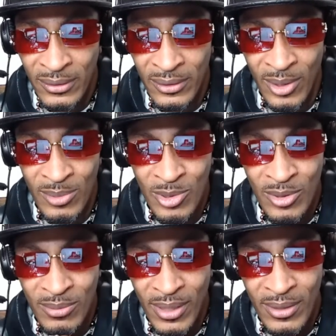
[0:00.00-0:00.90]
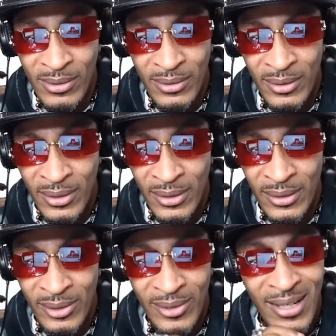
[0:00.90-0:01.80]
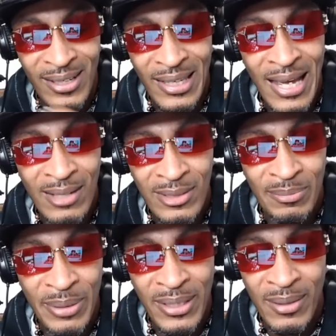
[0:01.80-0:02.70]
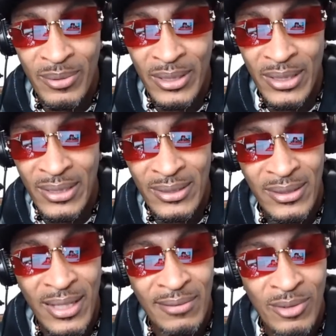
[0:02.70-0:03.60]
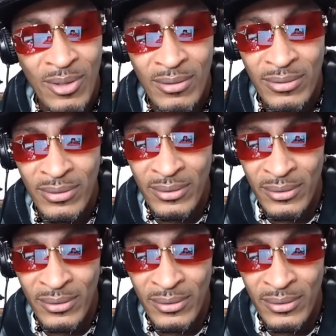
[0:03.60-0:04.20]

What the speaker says: You know what I'm talking about? You're not allowed to pick up where niggas left off.